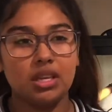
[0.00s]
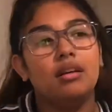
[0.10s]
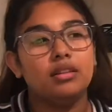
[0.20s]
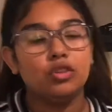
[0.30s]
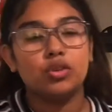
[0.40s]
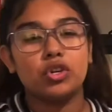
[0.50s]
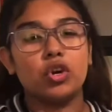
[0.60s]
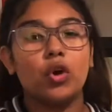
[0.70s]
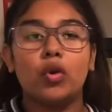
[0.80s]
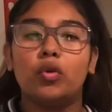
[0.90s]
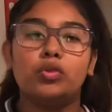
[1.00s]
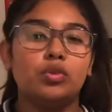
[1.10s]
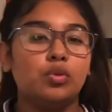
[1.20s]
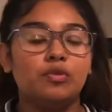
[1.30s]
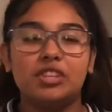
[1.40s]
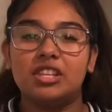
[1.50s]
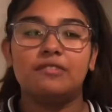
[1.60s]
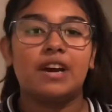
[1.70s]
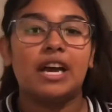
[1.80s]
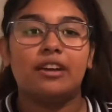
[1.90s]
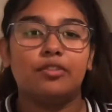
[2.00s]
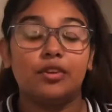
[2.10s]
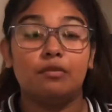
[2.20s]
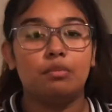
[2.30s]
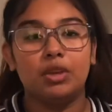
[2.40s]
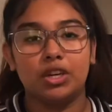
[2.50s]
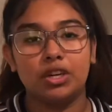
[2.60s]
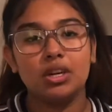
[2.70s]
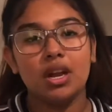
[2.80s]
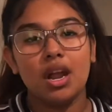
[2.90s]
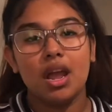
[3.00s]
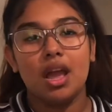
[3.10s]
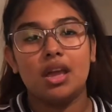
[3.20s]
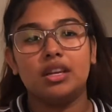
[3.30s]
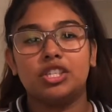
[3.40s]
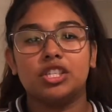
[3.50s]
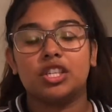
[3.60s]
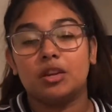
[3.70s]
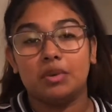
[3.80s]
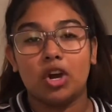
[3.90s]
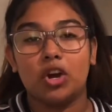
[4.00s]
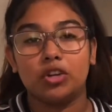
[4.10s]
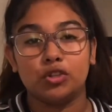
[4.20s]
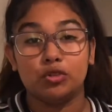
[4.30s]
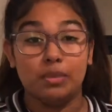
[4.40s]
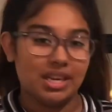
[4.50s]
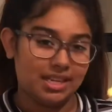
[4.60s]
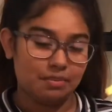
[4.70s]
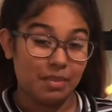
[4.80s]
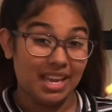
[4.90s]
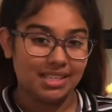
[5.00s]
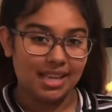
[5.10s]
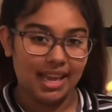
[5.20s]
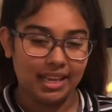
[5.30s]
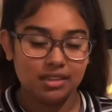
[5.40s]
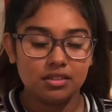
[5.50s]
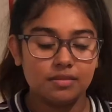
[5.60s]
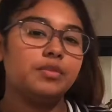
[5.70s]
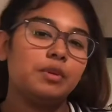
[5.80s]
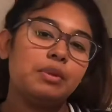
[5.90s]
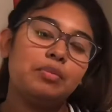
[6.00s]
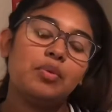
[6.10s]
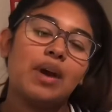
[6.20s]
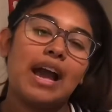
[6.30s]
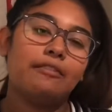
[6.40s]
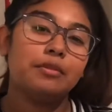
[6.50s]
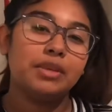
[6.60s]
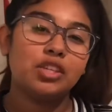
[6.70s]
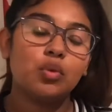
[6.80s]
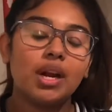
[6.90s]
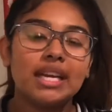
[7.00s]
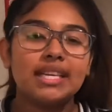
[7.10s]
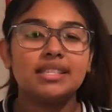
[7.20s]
You can go to 55 or even bigger. It's just going to be harder to maintain. Some people have them in 20s.